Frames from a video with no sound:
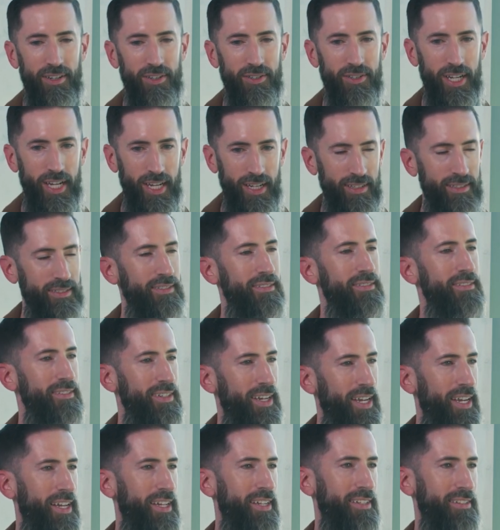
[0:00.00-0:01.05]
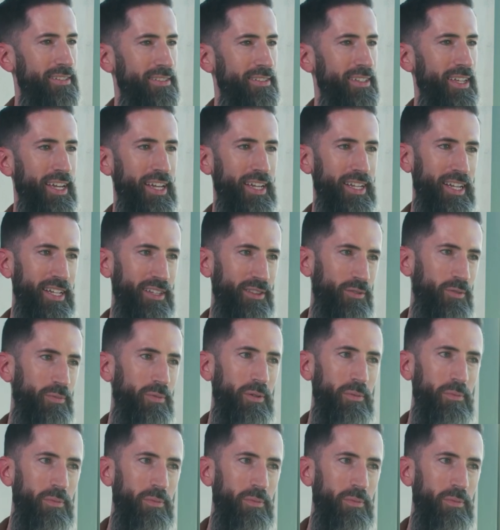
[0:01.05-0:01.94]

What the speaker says: create and connect to people.